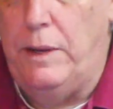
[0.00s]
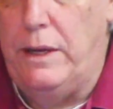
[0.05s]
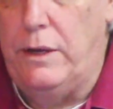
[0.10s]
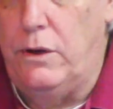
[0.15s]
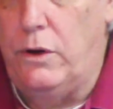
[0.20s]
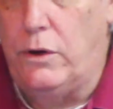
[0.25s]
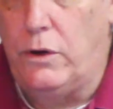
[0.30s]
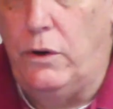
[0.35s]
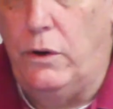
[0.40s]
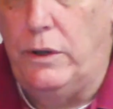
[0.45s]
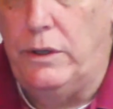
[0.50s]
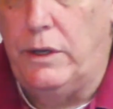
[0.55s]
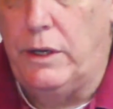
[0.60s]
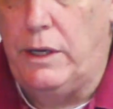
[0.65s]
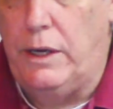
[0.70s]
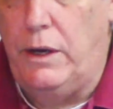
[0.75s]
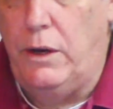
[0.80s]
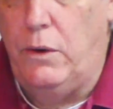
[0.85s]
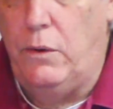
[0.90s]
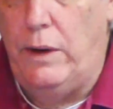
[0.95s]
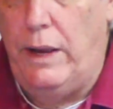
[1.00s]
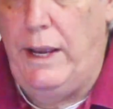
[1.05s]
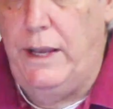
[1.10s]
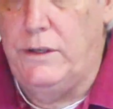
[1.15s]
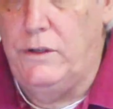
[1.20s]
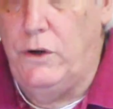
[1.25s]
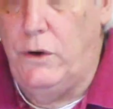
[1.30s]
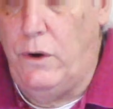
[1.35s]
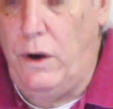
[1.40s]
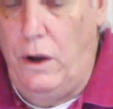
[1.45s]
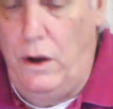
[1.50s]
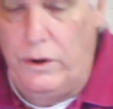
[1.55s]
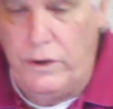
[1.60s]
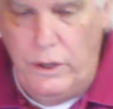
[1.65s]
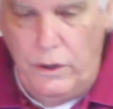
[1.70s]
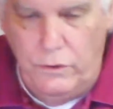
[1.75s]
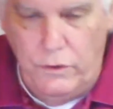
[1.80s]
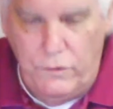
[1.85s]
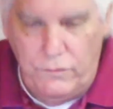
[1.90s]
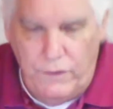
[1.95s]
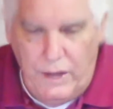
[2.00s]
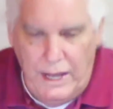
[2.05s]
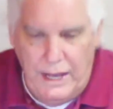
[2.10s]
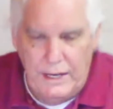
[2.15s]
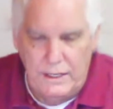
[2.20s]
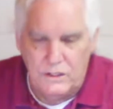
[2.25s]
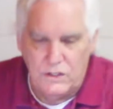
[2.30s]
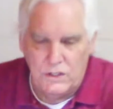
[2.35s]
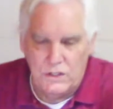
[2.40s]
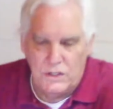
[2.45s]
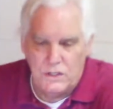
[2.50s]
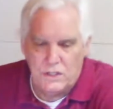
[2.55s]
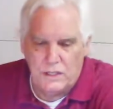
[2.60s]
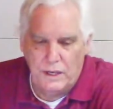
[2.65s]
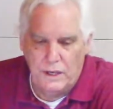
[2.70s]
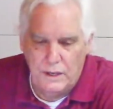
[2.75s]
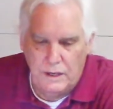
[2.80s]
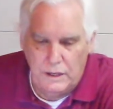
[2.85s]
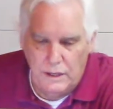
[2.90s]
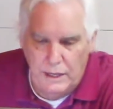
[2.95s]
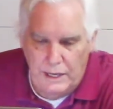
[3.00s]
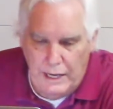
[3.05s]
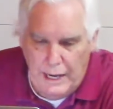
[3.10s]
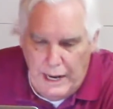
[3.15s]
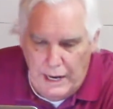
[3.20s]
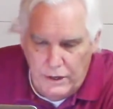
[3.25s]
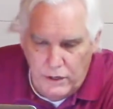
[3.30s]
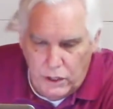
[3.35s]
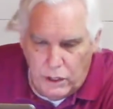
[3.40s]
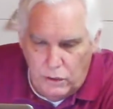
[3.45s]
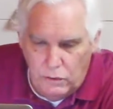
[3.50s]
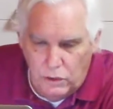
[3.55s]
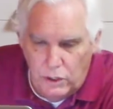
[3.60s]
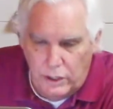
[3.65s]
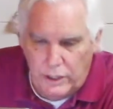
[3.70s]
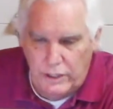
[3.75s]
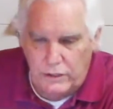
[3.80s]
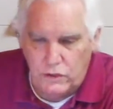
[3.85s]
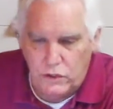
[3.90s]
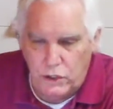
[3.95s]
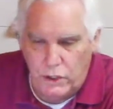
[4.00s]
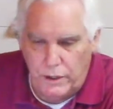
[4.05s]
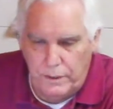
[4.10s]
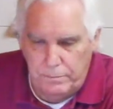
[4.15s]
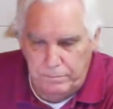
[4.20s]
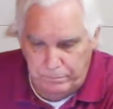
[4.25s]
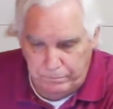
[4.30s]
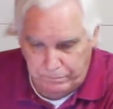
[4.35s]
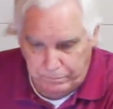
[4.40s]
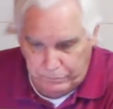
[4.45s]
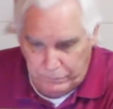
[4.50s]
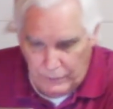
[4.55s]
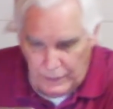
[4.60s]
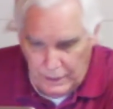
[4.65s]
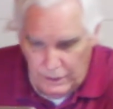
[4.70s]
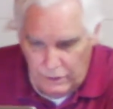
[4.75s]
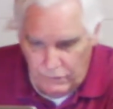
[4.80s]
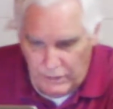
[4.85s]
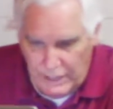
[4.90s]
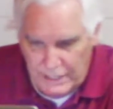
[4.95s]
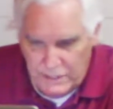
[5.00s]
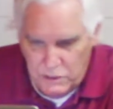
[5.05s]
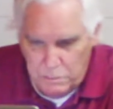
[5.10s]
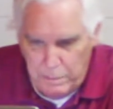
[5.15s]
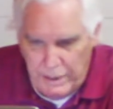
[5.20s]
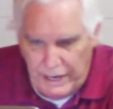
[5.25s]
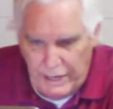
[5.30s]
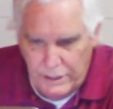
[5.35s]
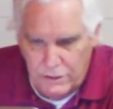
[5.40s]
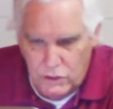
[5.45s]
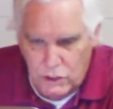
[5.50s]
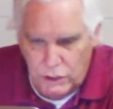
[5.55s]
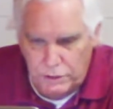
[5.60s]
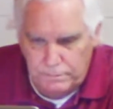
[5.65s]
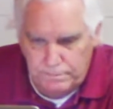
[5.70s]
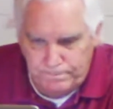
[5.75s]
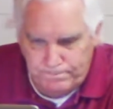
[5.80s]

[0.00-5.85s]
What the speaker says: you're going to go at your audio devices. Now you go look at your device manager,